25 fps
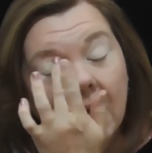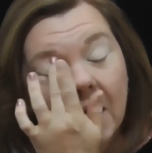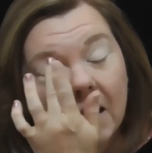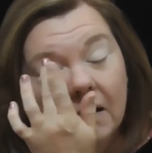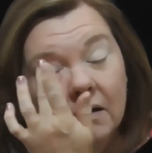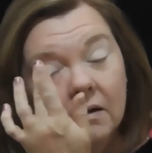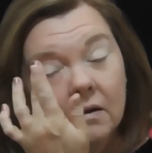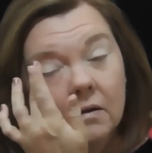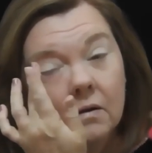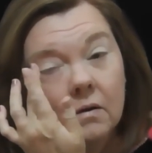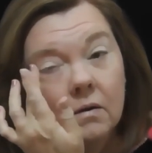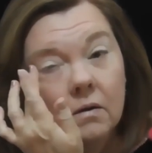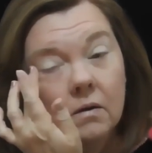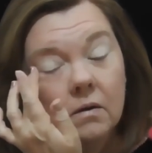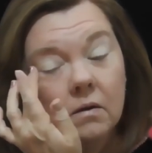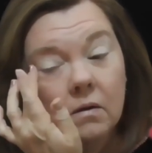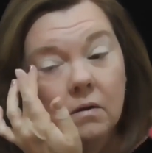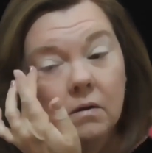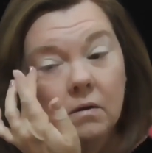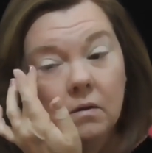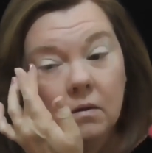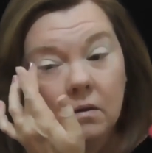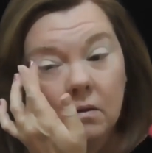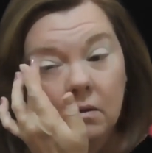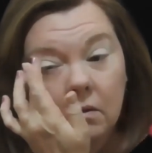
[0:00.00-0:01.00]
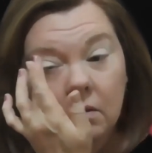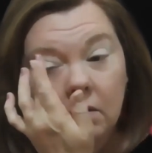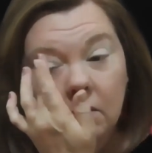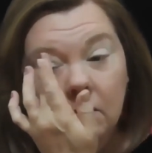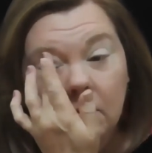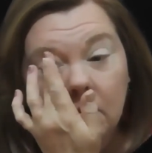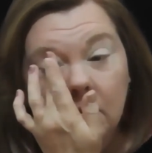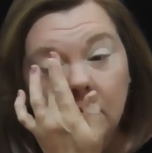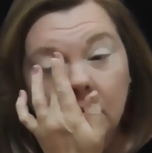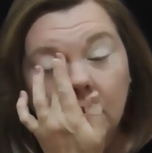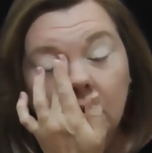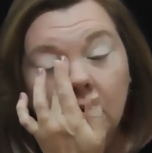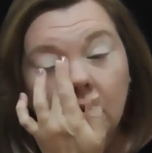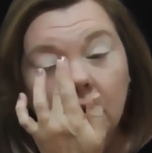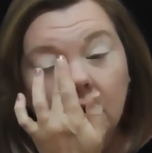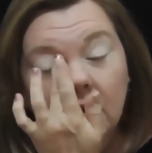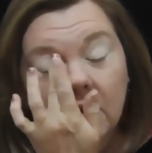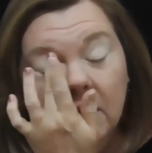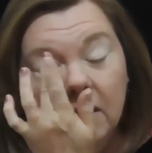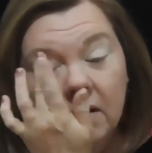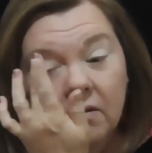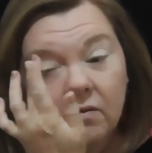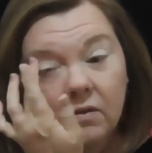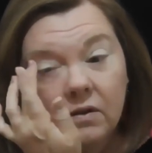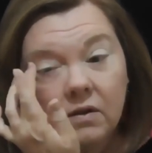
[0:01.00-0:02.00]
And I'm going
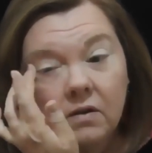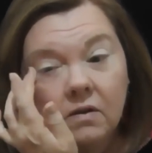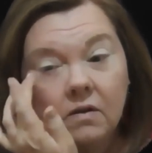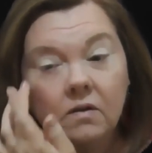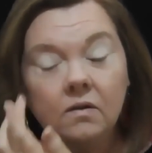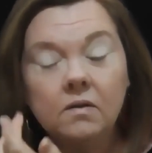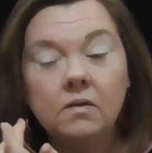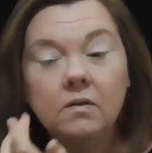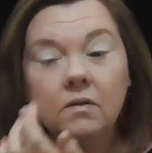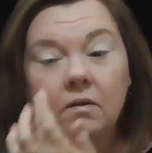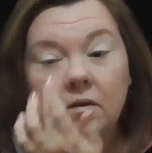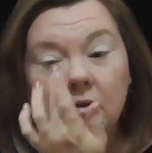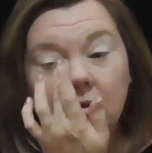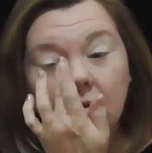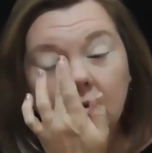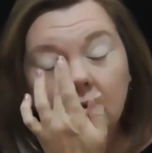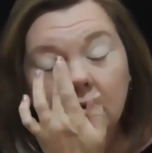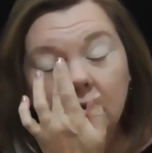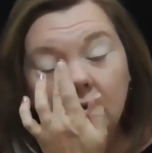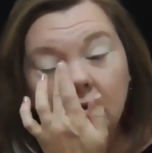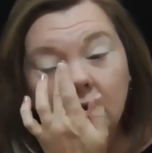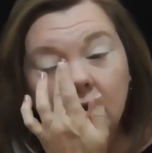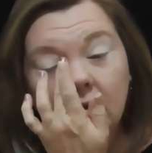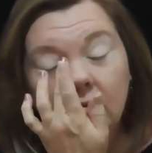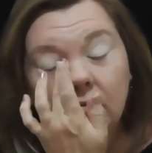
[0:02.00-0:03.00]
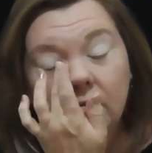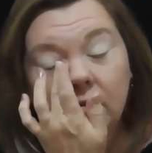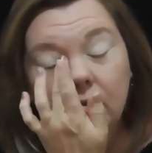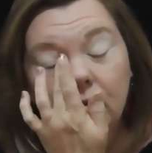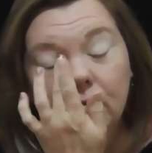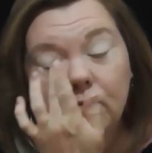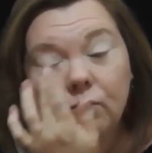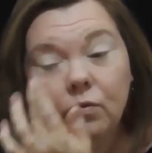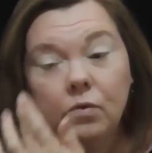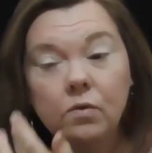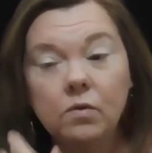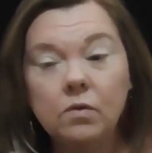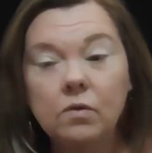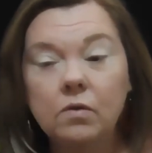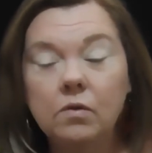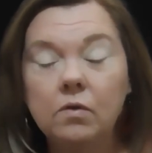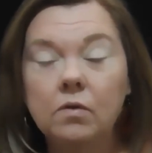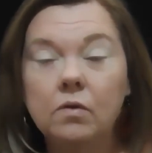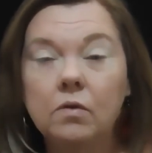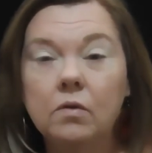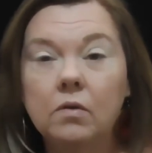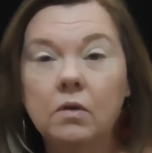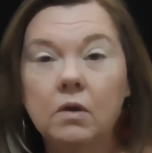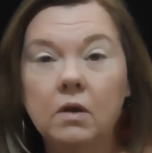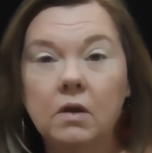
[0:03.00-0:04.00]
to have to sift
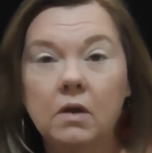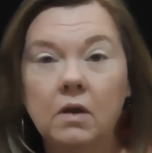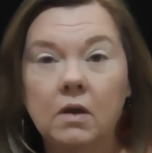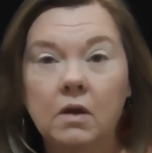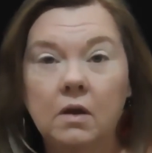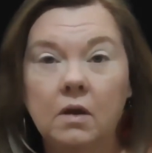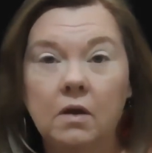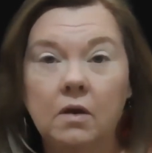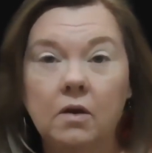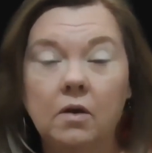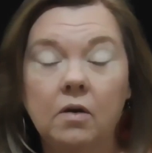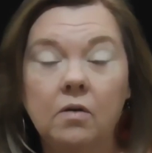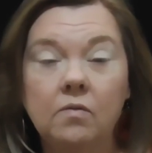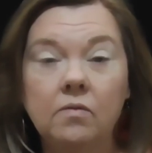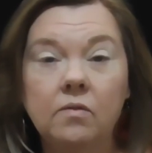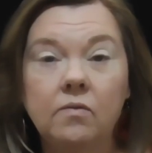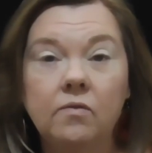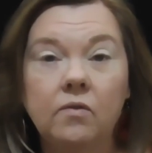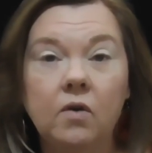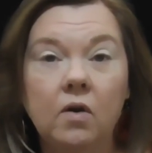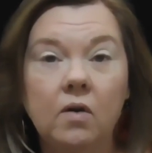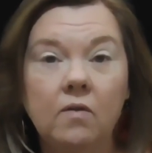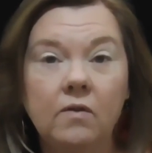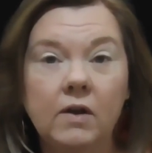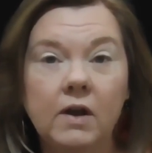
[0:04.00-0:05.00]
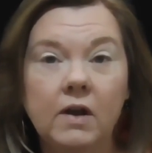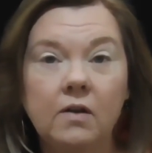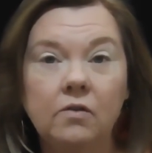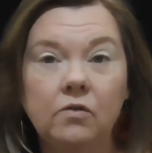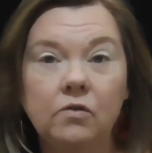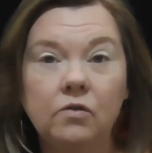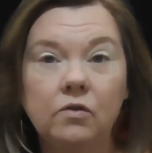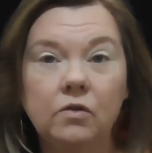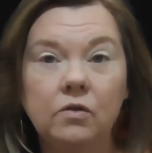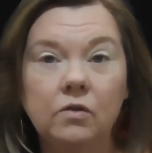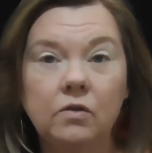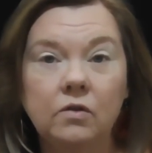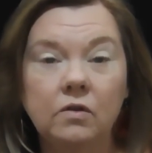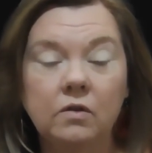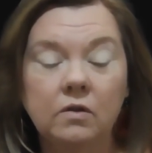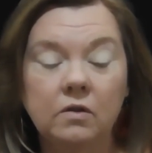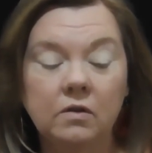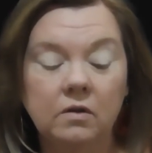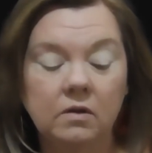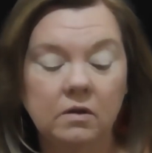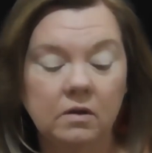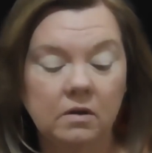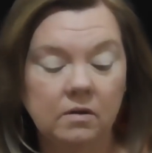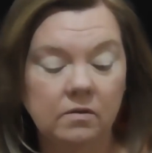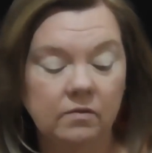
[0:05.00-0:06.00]
through over 500
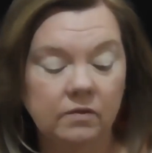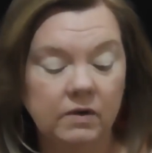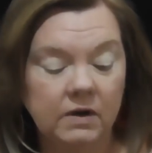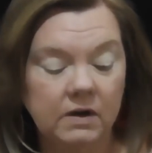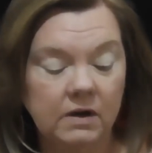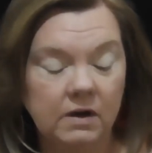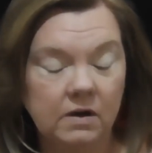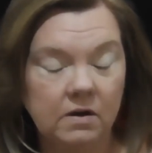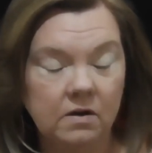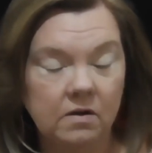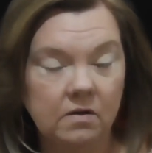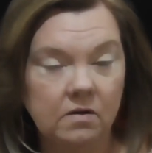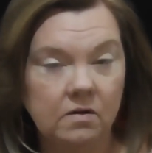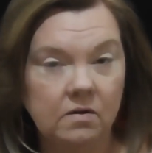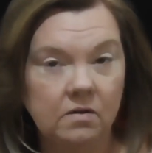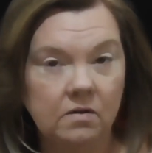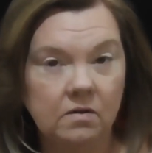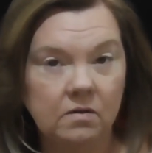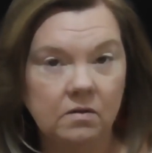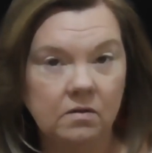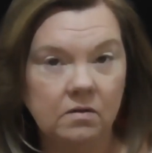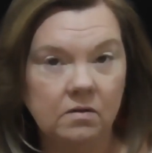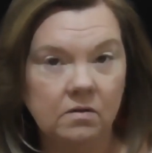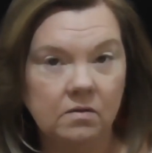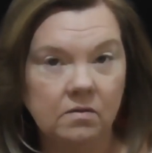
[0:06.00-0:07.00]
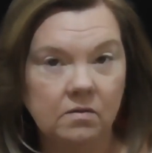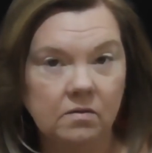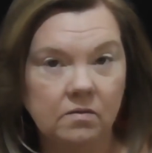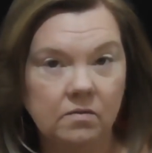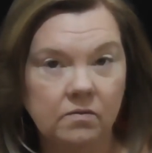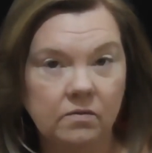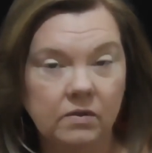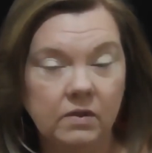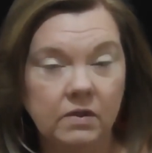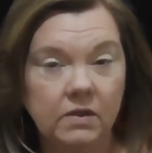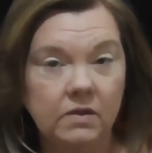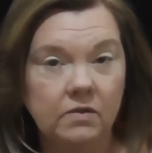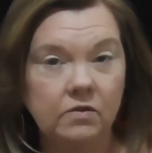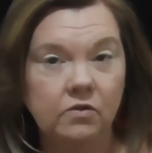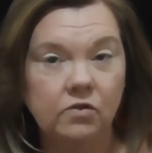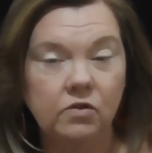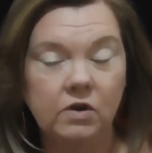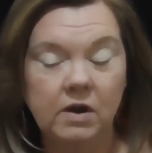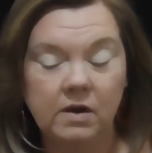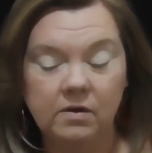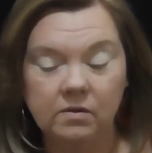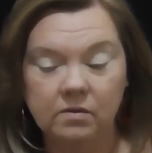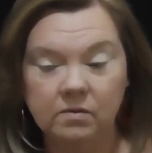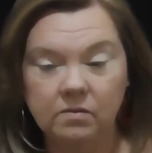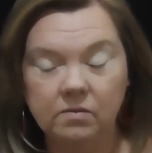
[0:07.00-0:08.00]
videos for this
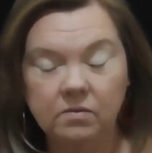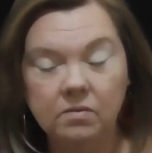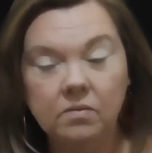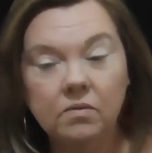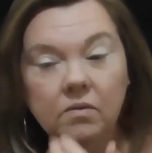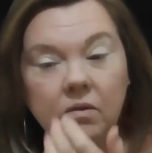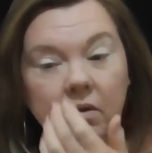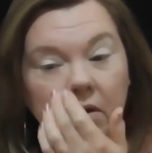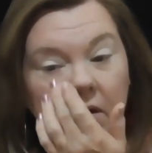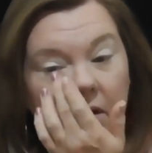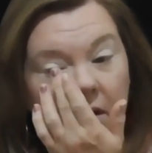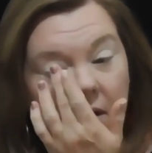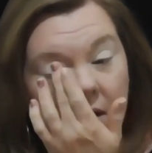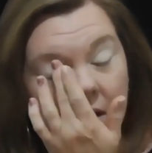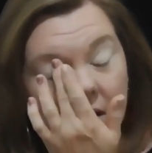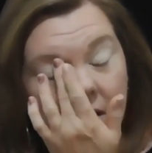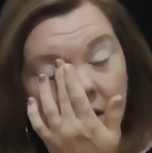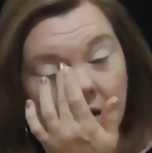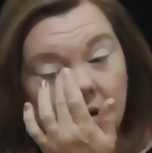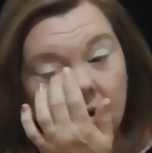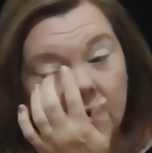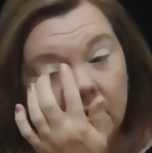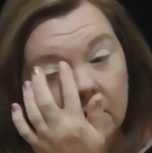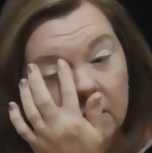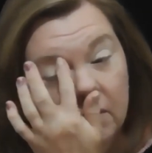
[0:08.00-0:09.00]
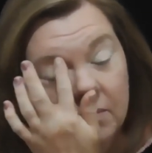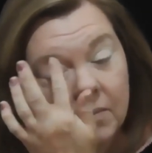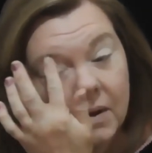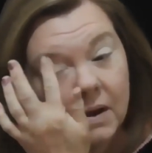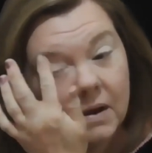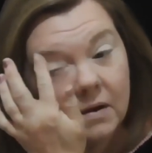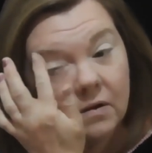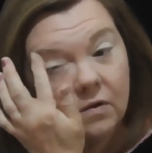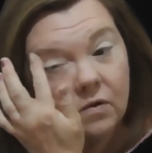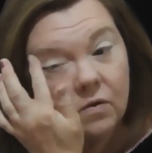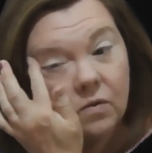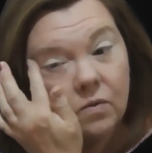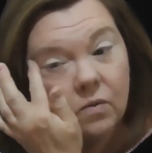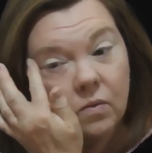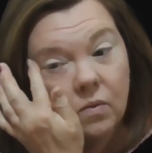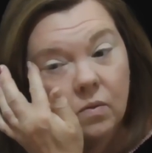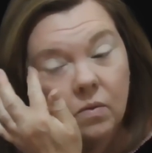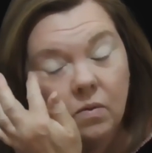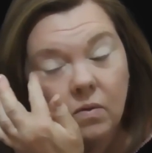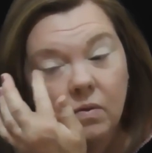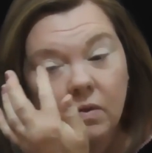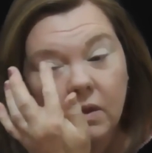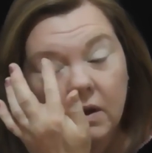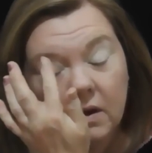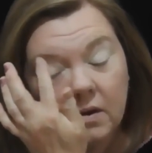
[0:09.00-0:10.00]
channel to make
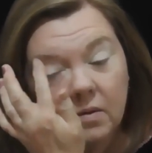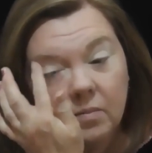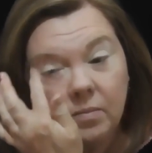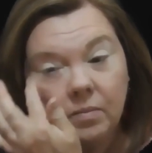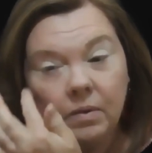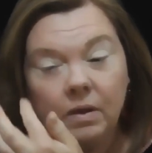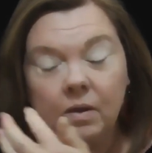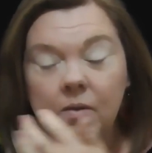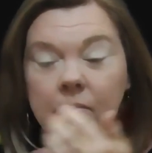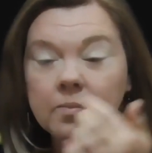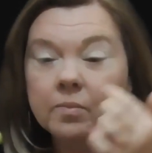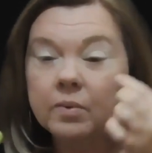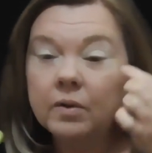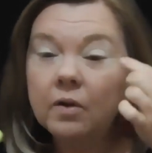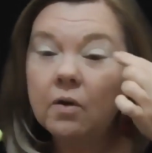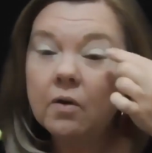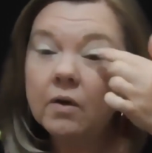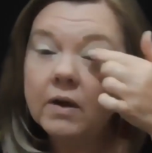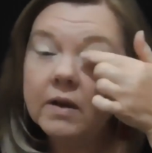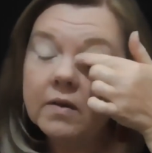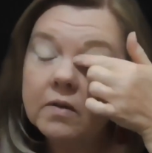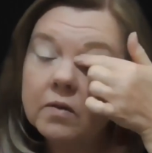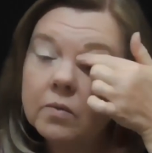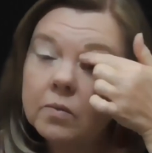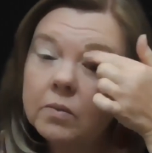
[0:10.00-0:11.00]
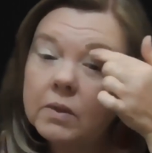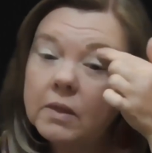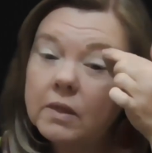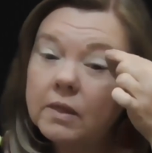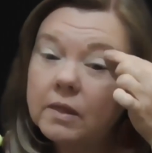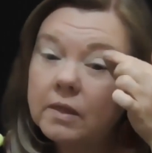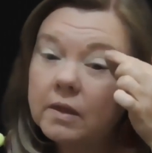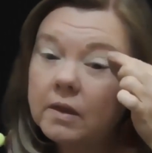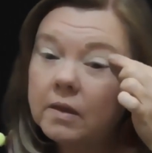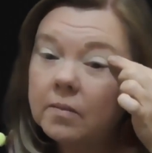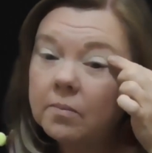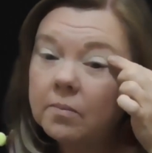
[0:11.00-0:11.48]
sure that it complies with